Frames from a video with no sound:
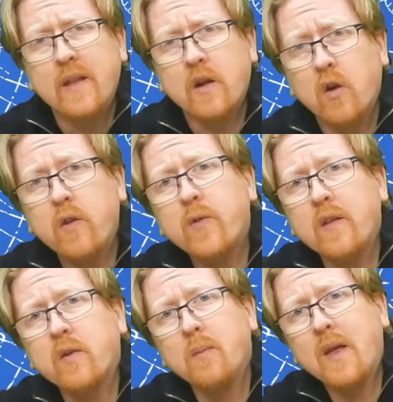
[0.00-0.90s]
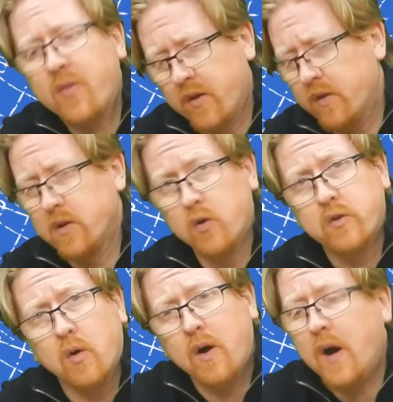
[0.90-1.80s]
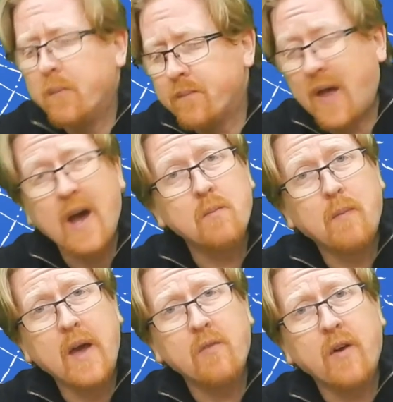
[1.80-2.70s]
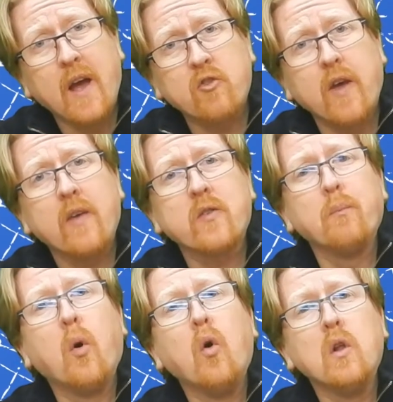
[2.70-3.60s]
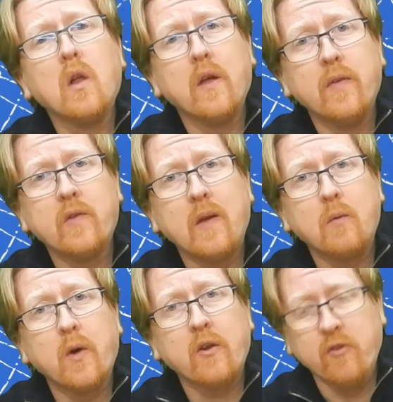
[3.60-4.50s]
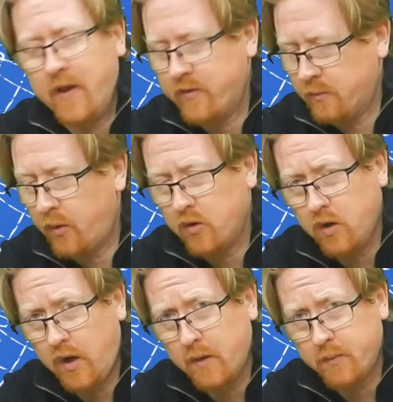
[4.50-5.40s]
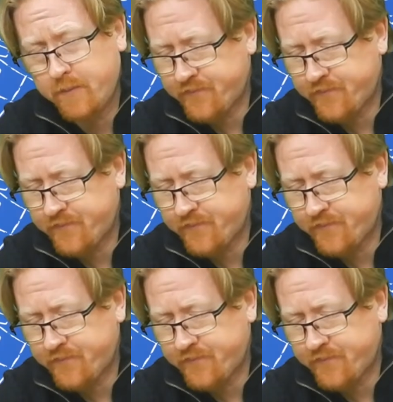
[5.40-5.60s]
Now notice that to make the load go up, my effort actually has to pull in the same direction, it has to pull up.